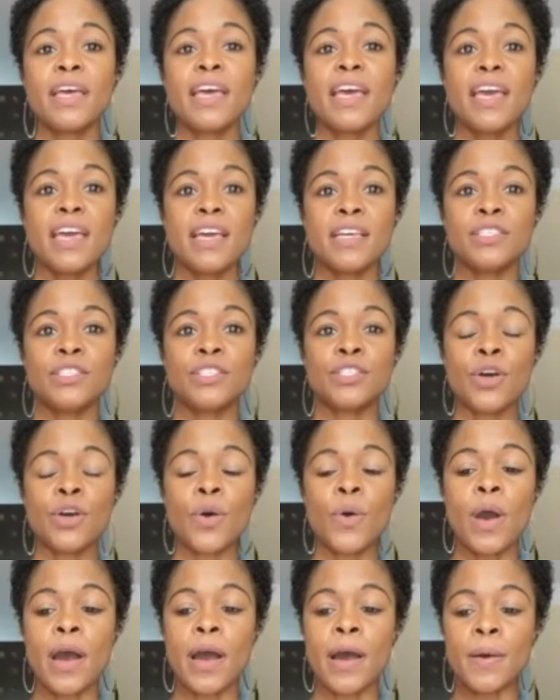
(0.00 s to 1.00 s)
And
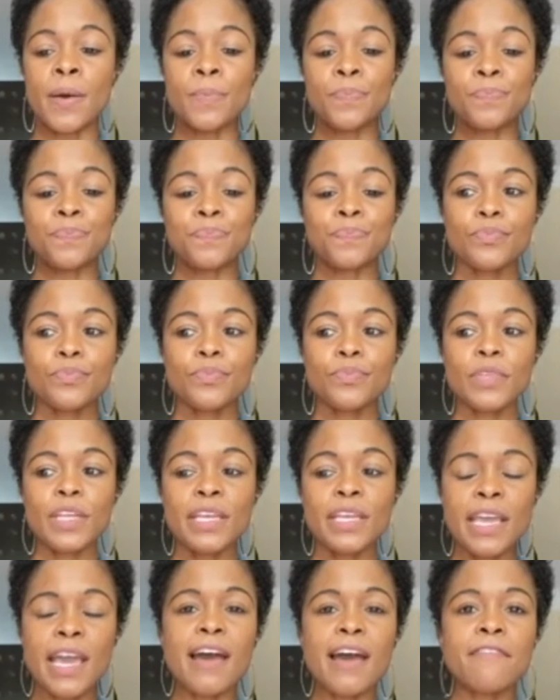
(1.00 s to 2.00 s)
so um
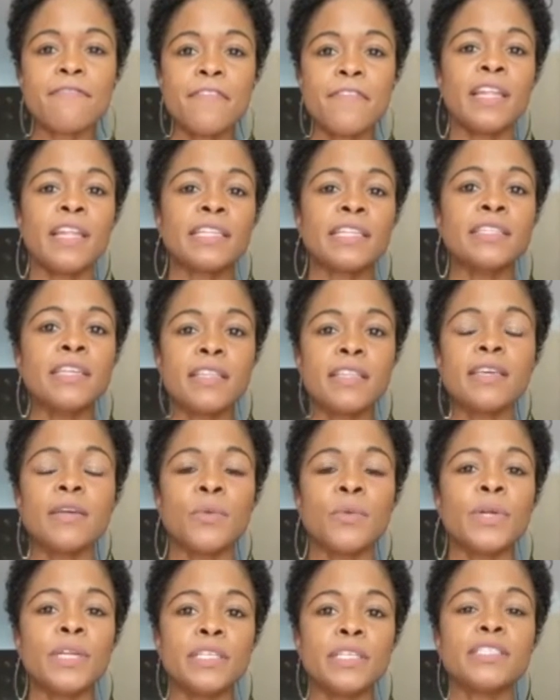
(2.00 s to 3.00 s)
yeah, I felt like
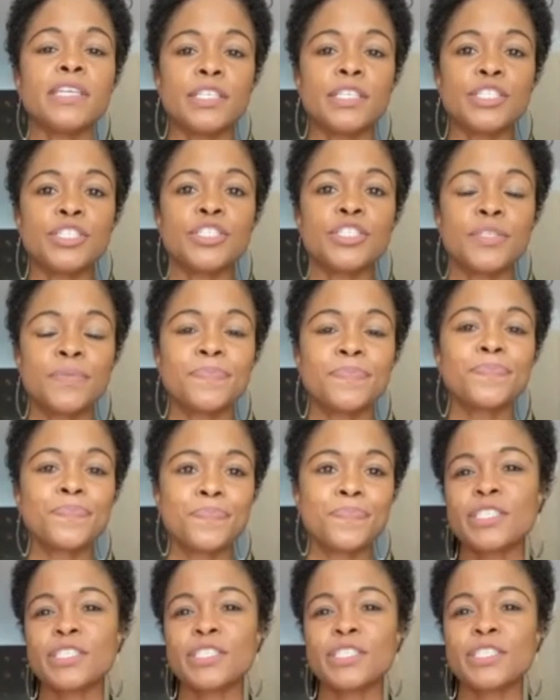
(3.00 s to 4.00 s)
nothing went untouched.
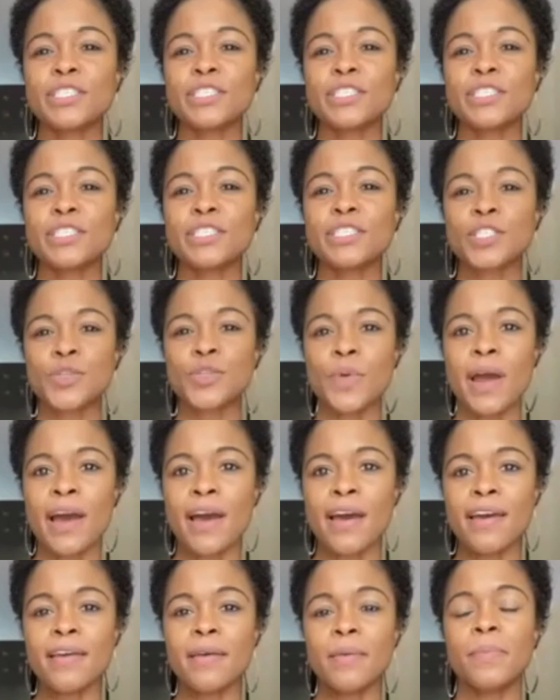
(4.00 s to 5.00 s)
I would
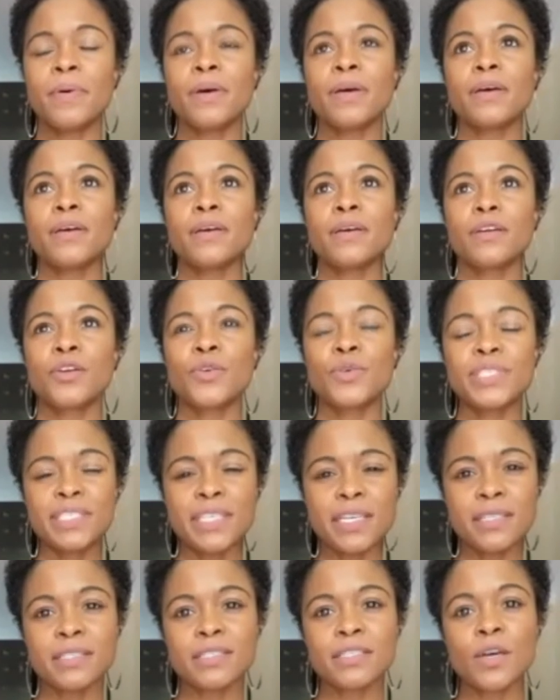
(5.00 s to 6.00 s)
describe
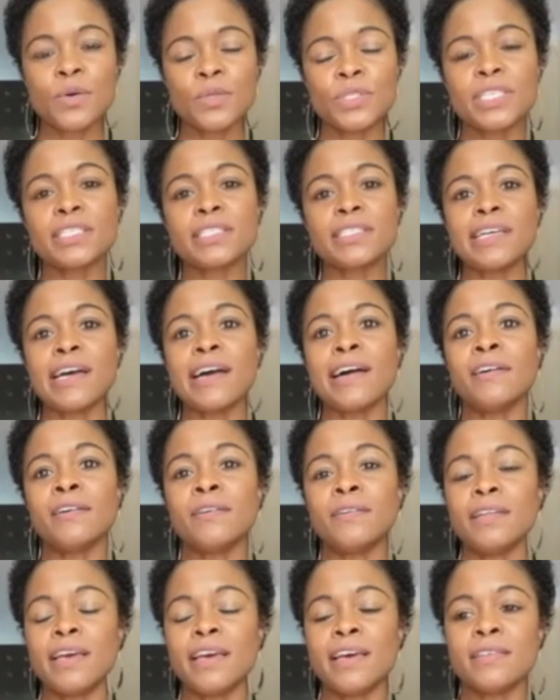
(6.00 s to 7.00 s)
Christine's coaching
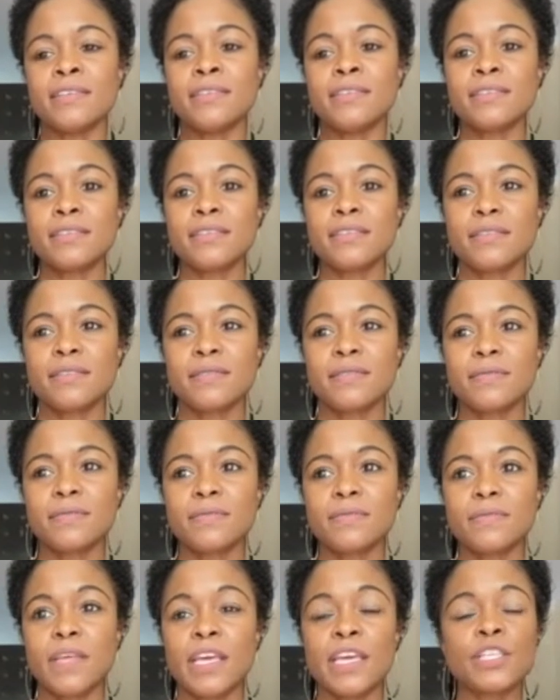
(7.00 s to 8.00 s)
style as
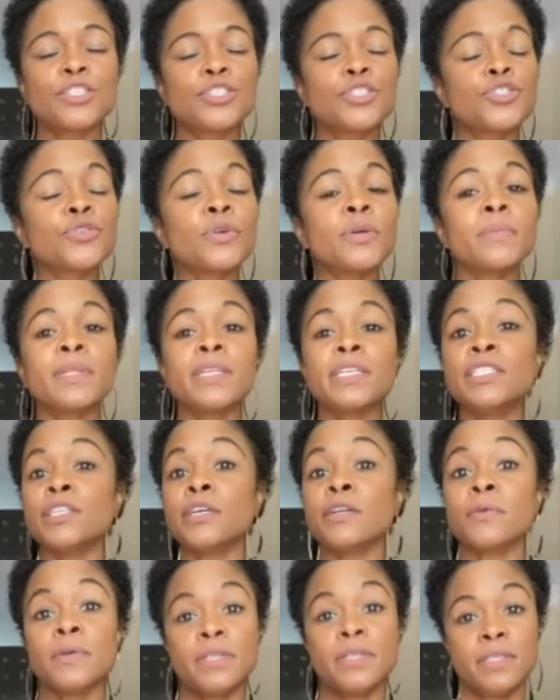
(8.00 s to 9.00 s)
extremely
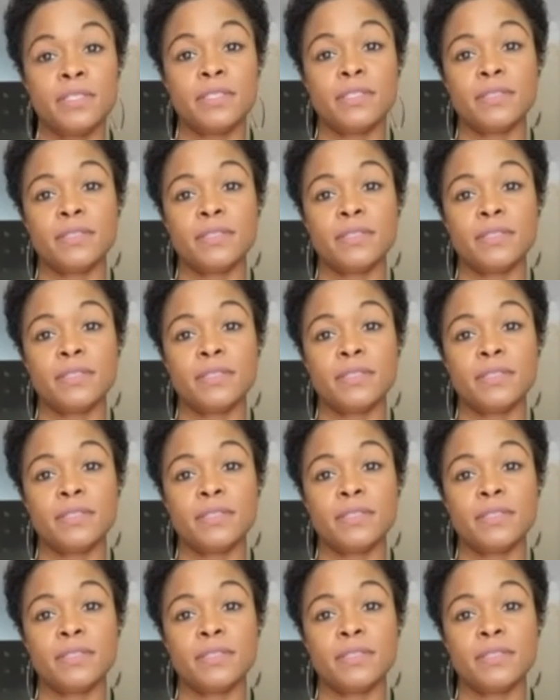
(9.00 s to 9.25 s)
generous